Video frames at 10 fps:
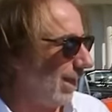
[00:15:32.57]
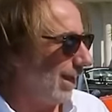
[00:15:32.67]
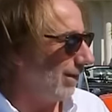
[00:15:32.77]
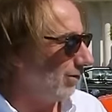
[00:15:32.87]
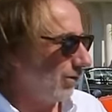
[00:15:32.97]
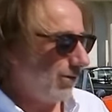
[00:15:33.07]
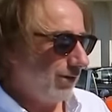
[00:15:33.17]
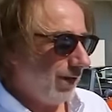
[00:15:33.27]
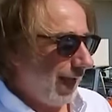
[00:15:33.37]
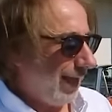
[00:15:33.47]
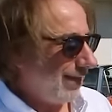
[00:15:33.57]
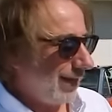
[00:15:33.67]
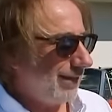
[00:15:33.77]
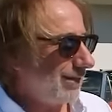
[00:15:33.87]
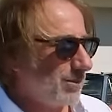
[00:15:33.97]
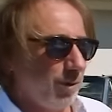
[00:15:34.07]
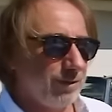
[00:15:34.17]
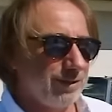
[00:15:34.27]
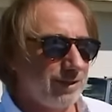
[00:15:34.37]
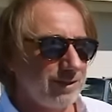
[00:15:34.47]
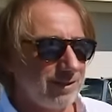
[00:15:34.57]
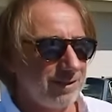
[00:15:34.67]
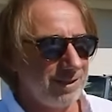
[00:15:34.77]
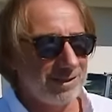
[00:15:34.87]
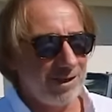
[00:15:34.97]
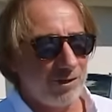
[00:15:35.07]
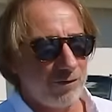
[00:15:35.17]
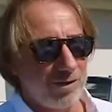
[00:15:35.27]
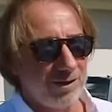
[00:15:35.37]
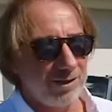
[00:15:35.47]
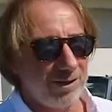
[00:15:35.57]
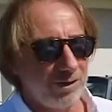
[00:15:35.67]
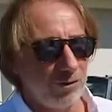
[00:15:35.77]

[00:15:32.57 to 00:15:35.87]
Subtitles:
And you know, I can't export this kind of car in